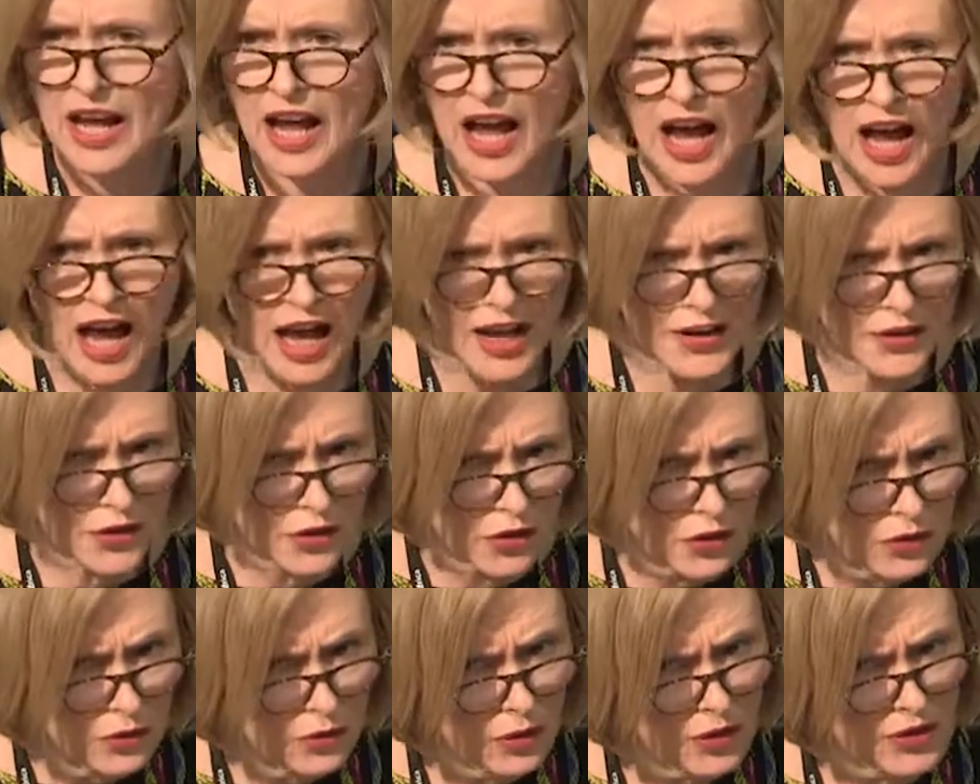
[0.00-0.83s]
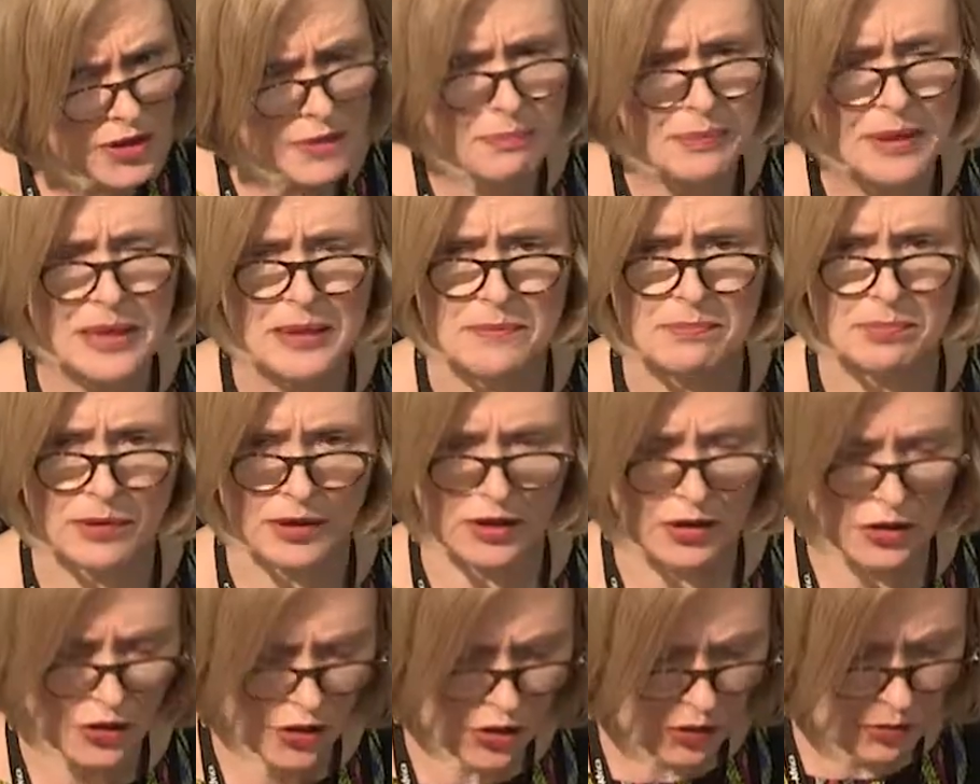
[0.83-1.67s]
and who are the
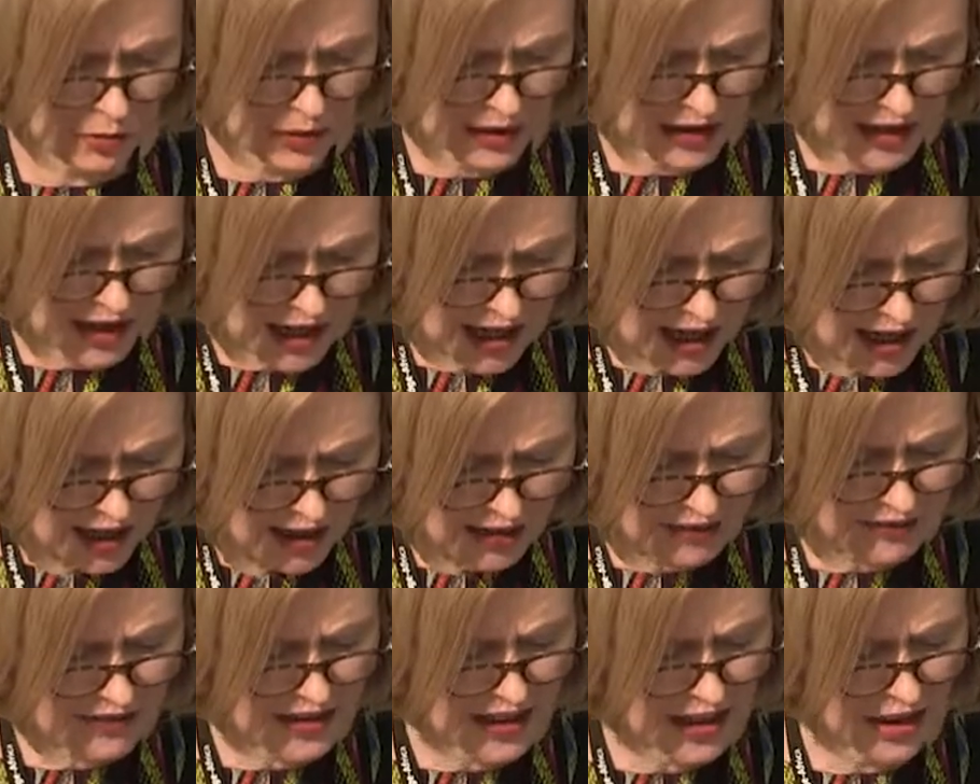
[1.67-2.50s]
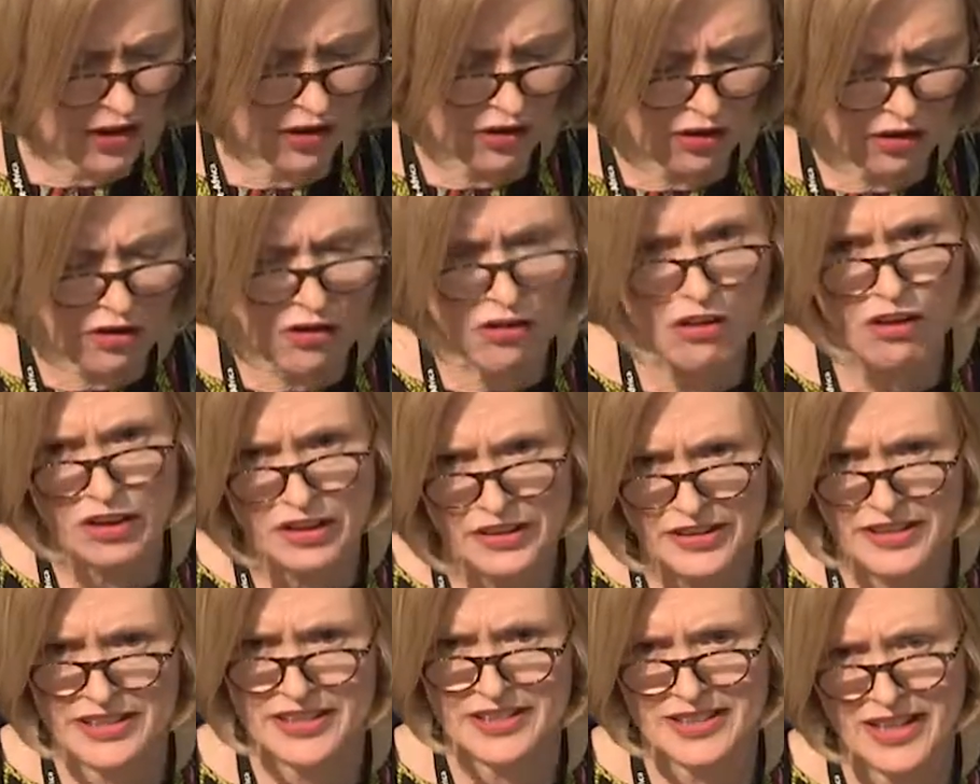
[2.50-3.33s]
people who will carry all
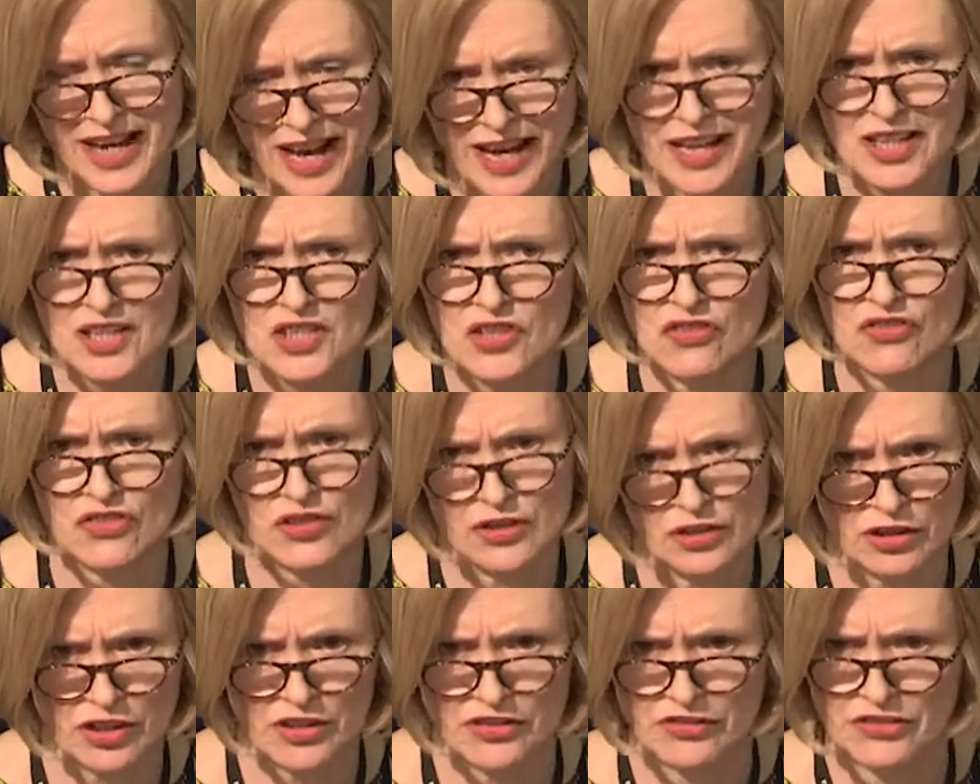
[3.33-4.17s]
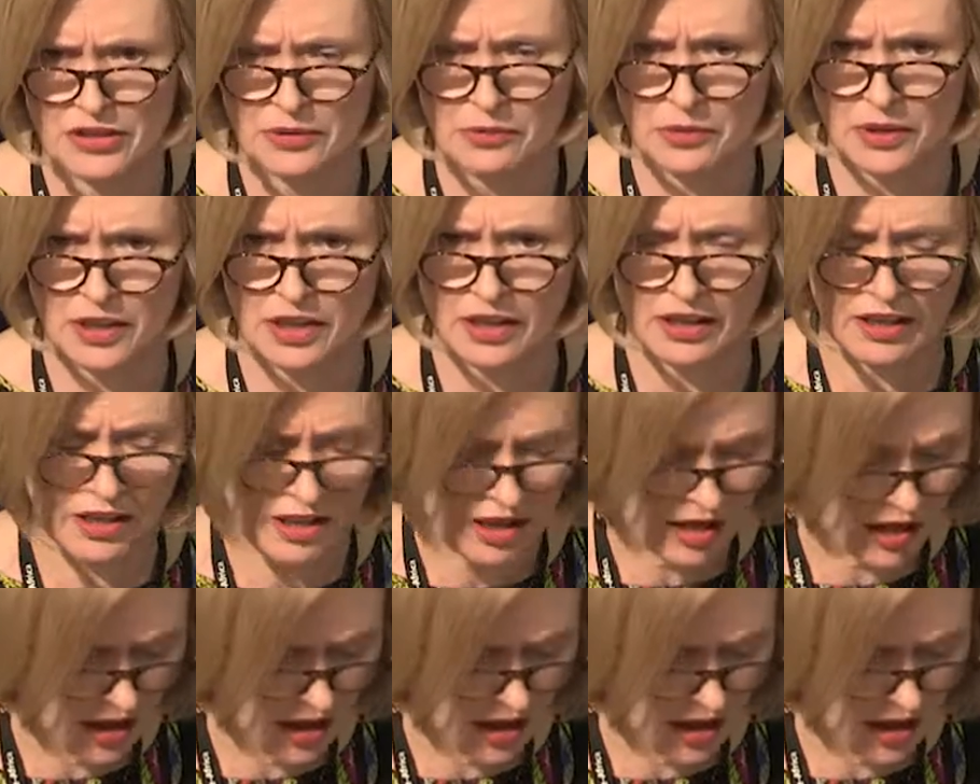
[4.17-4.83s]
this extraordinary work